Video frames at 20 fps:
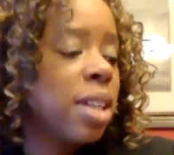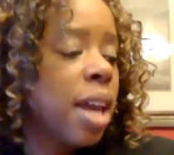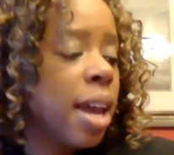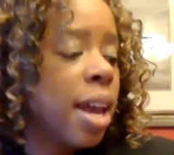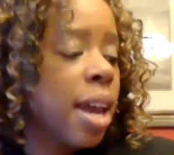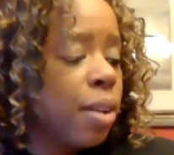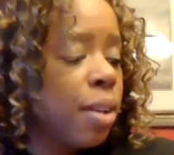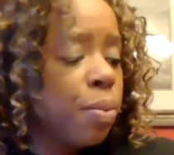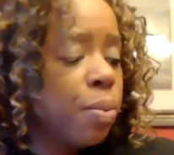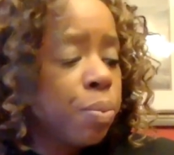
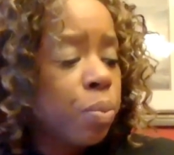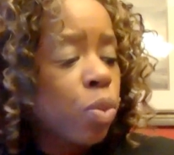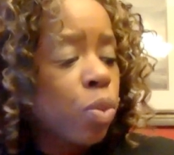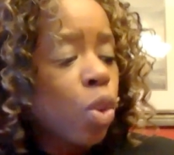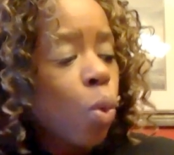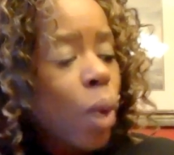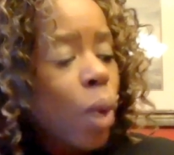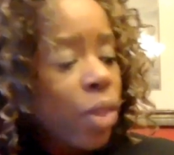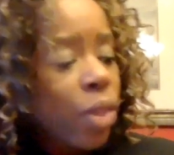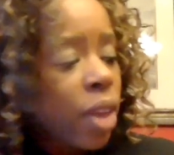And
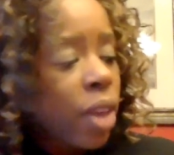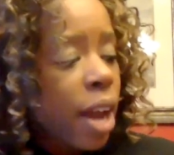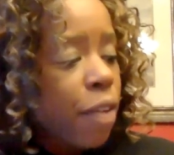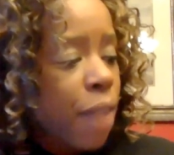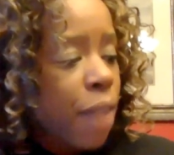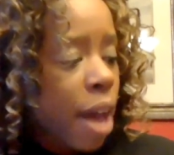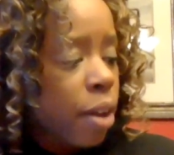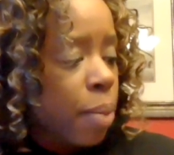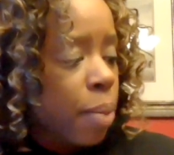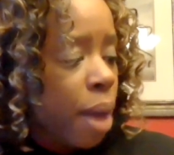one thing I
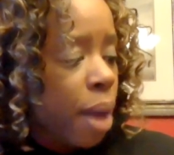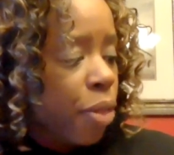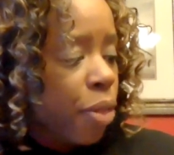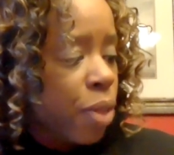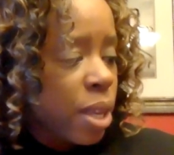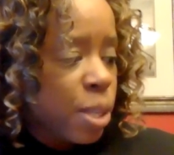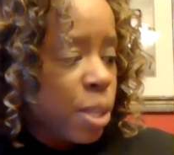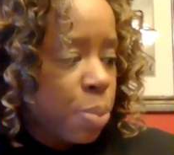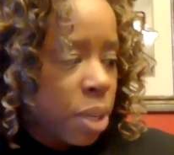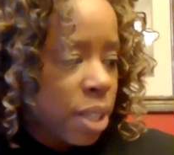found about
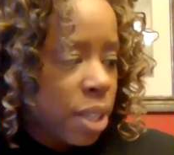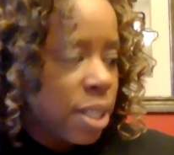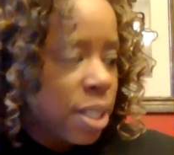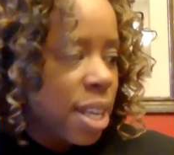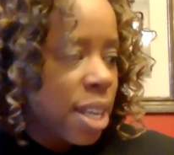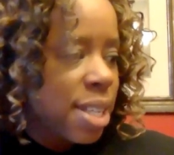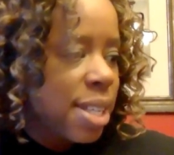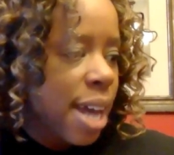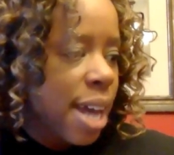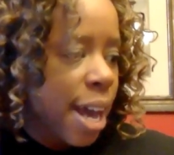these books
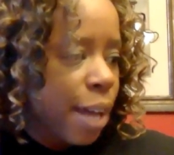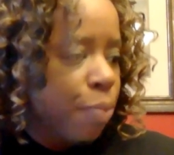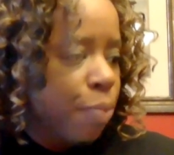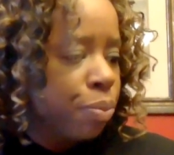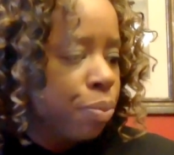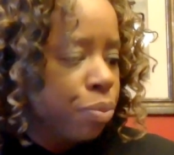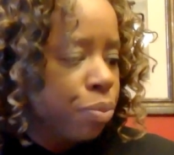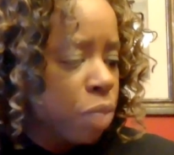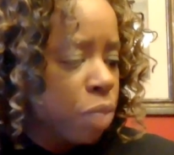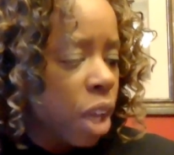is that
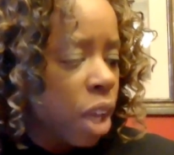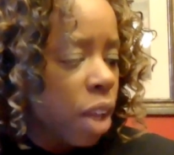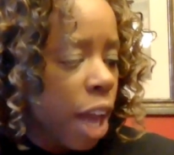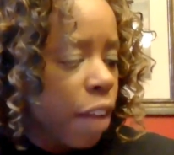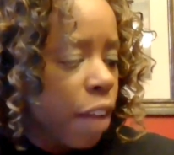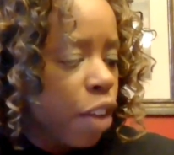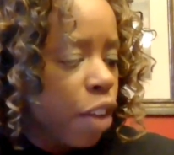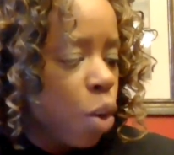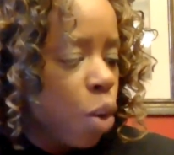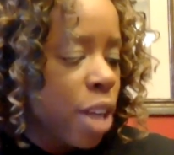a
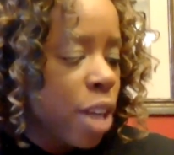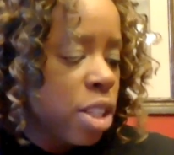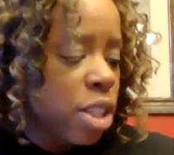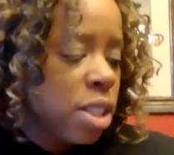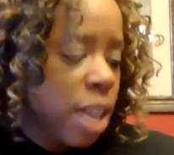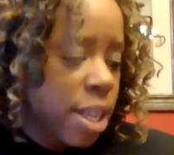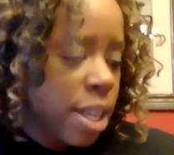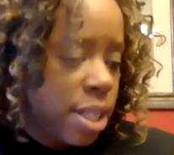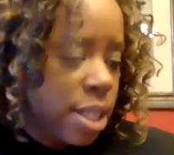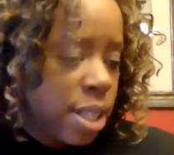lot of the questions
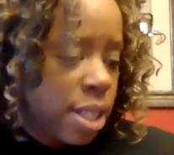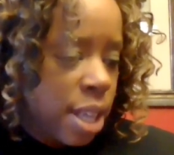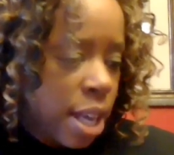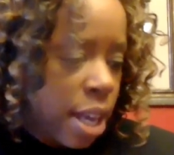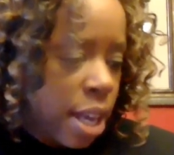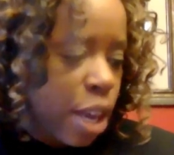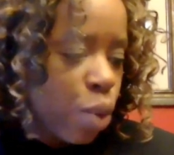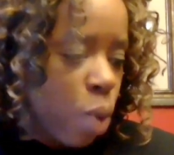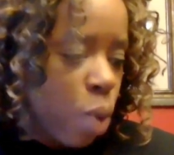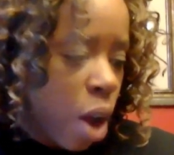I
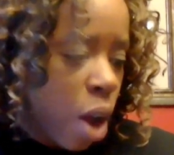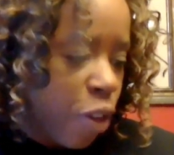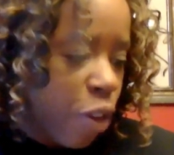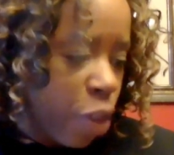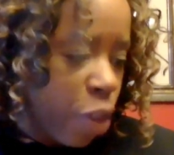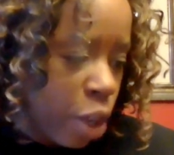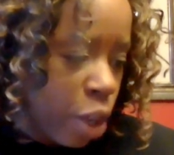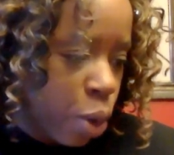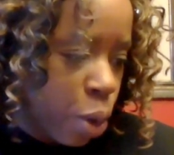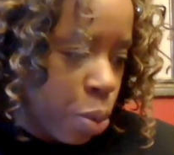see in raw
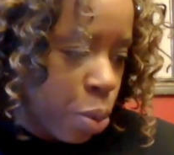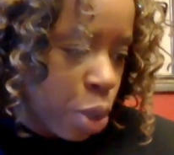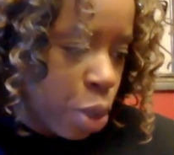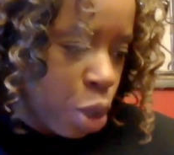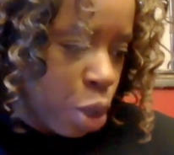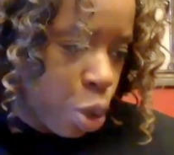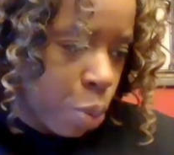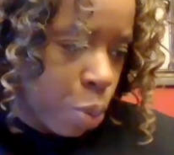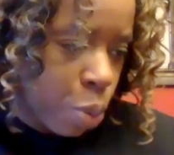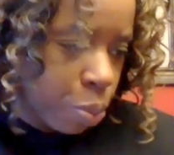feeding groups
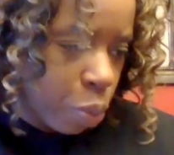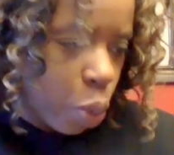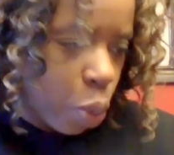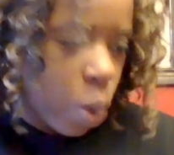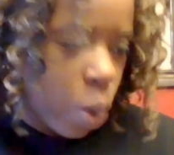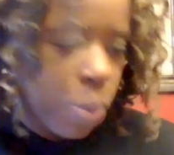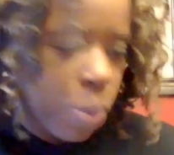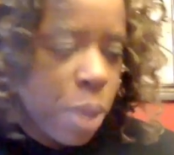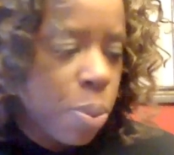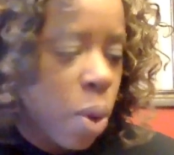
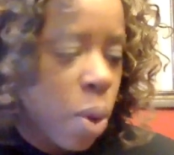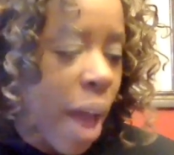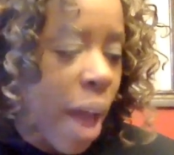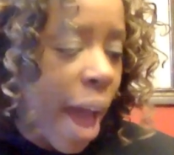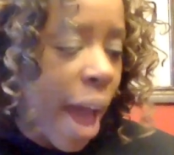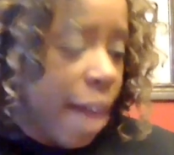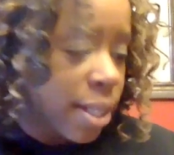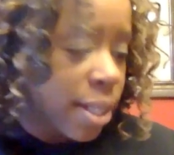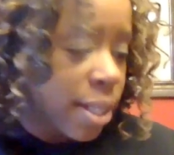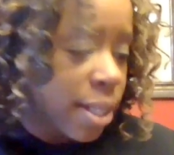where people
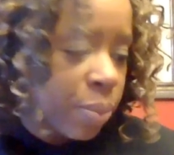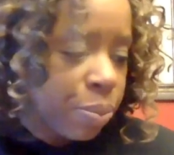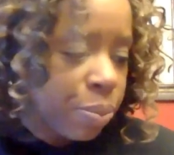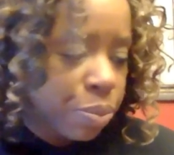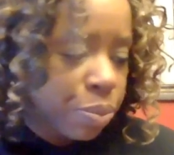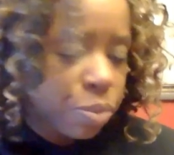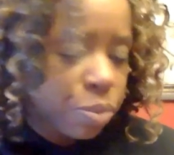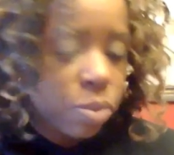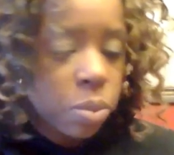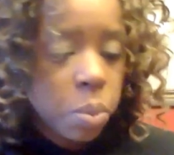ask,
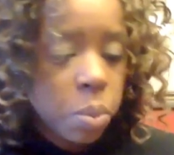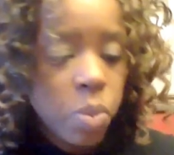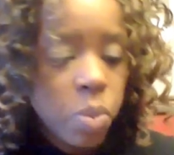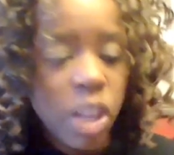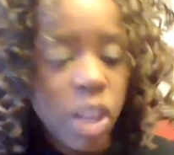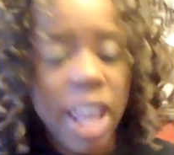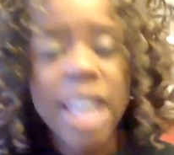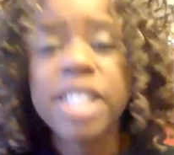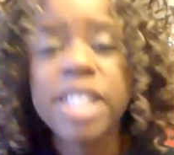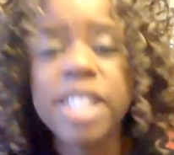
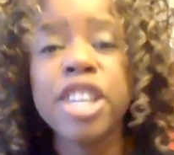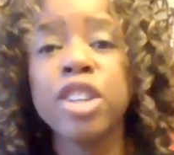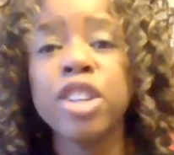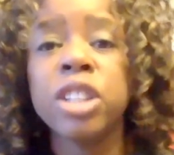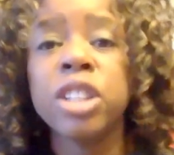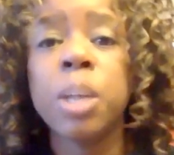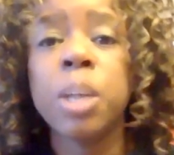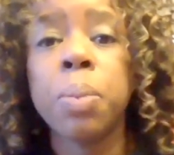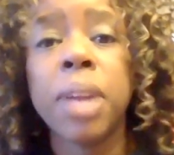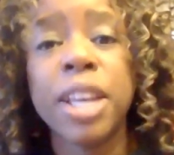is there
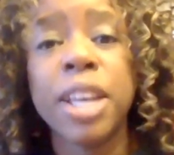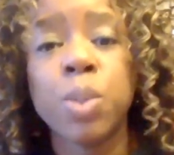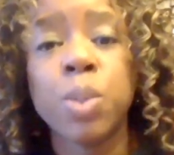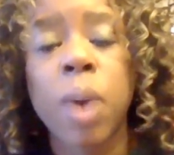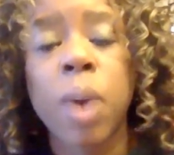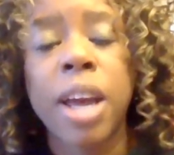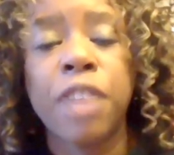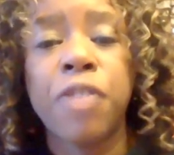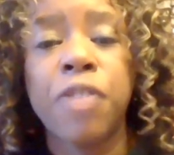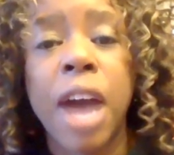some place where
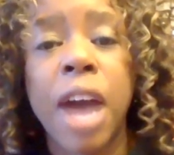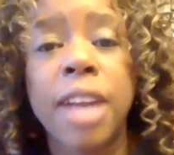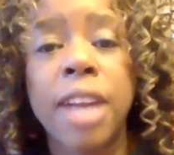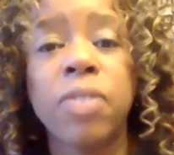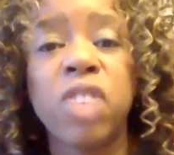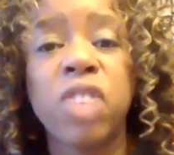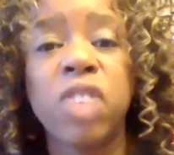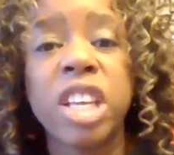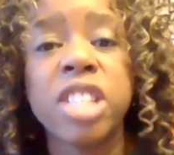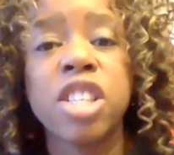I can find a
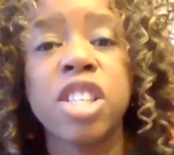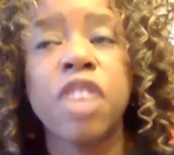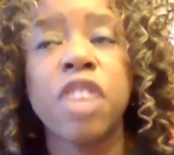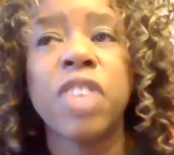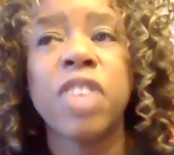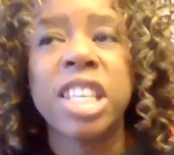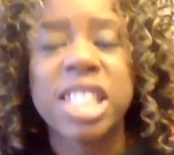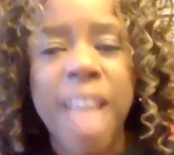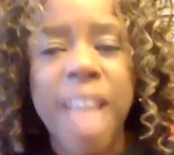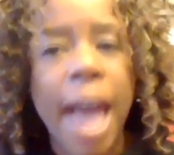list of
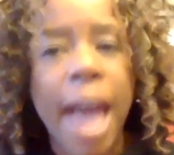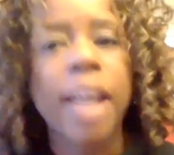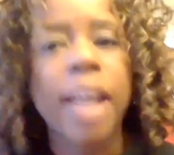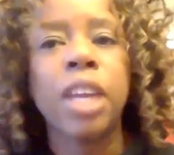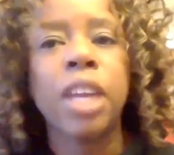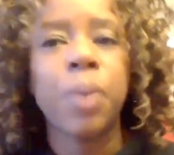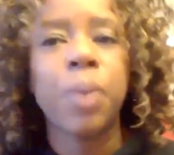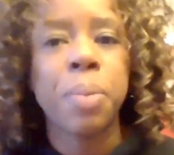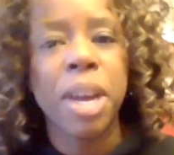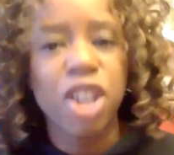exactly
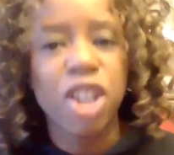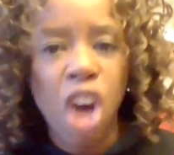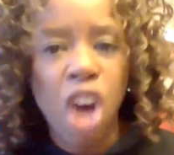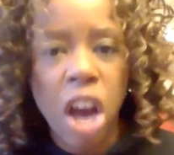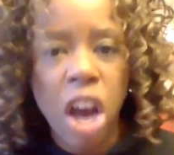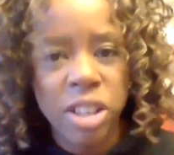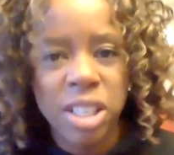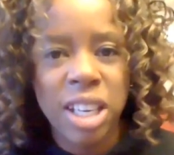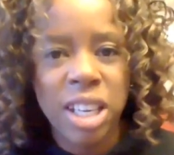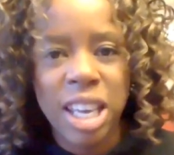what my
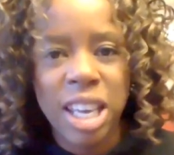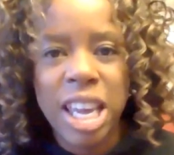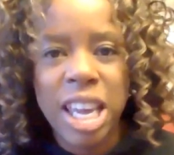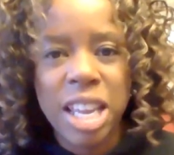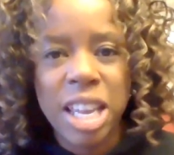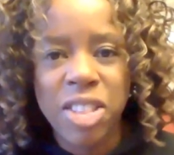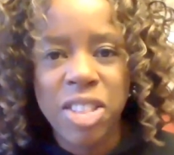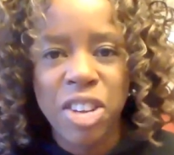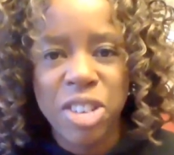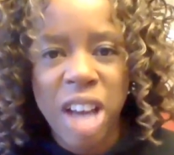dogs need to eat
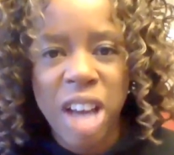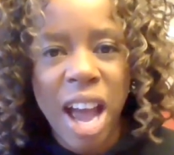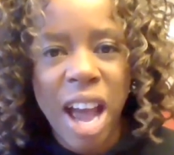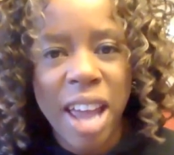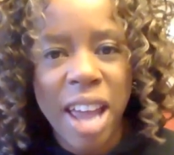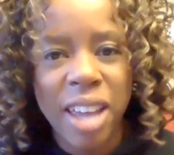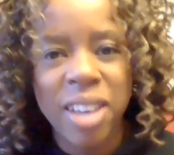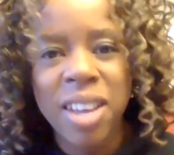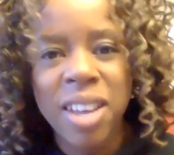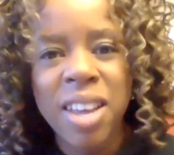in their
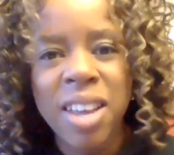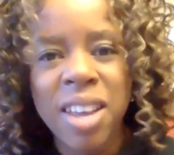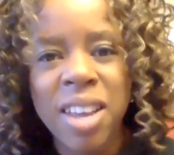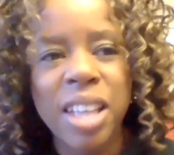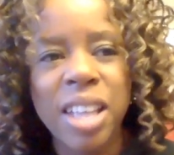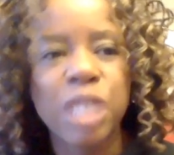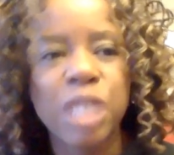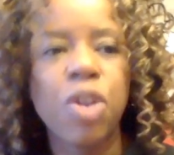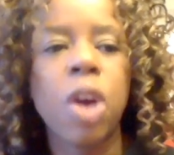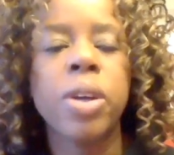diet
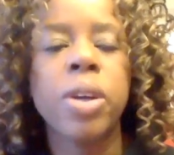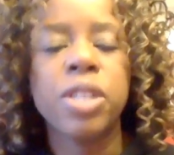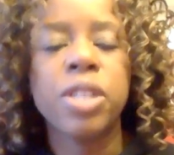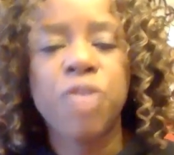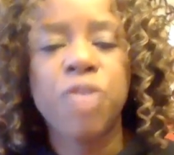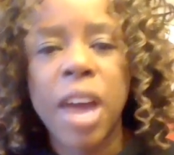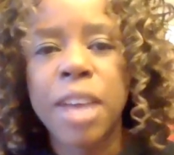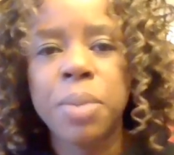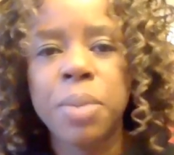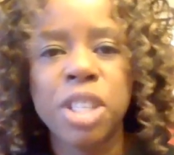as far as
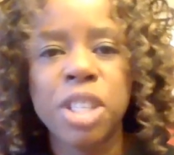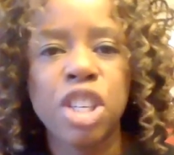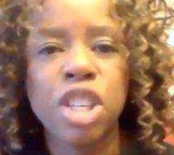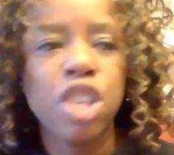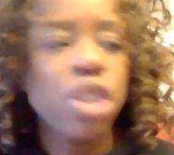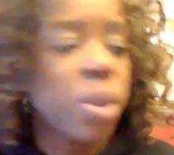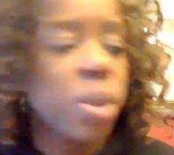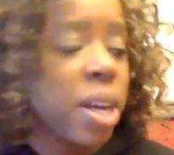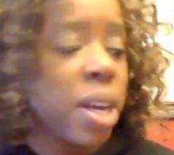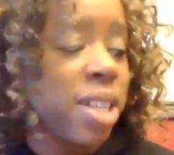vitamins and
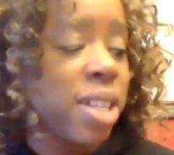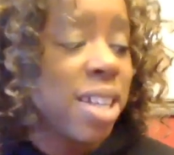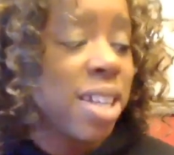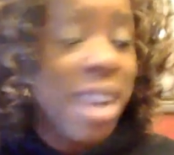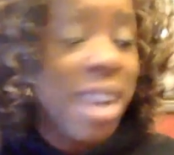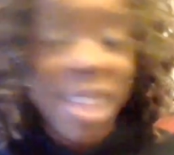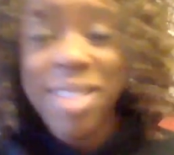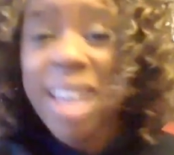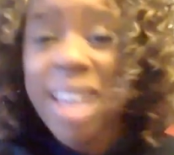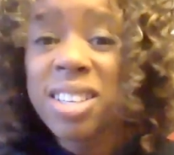nutrients?
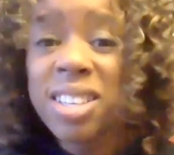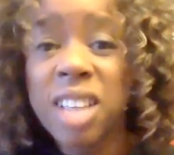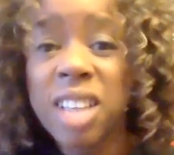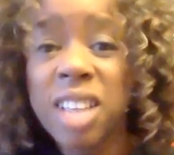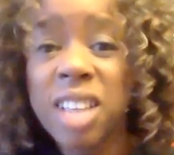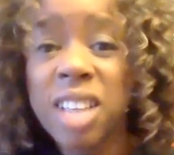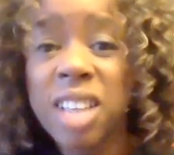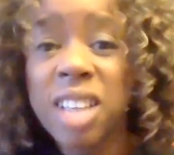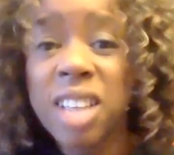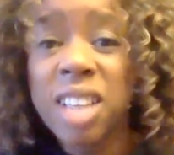That stuff
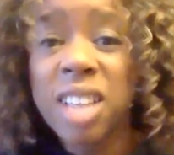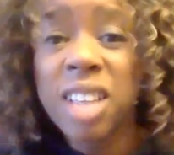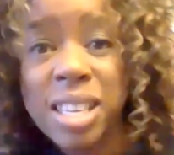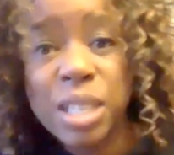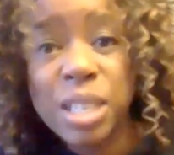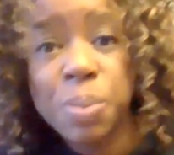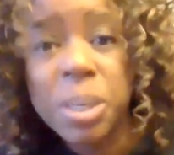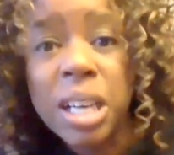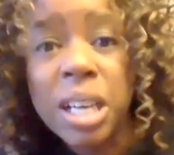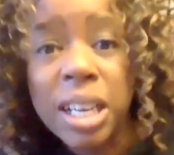is in
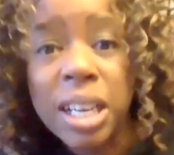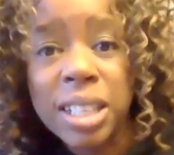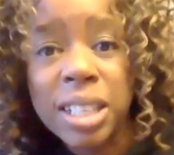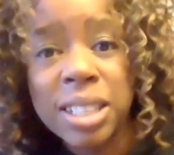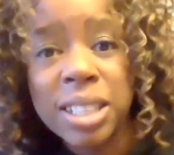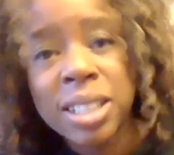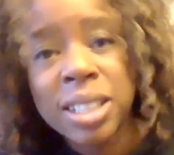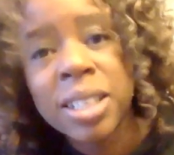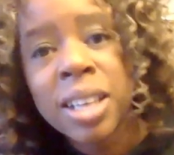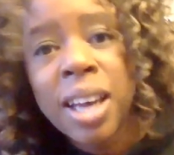these
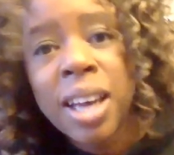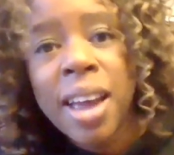books.